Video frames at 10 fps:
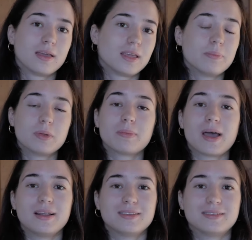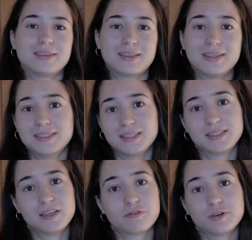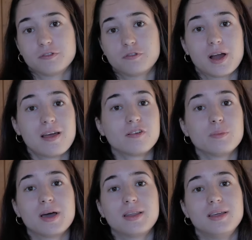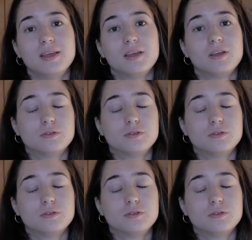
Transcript: Keep in mind that this is different for everybody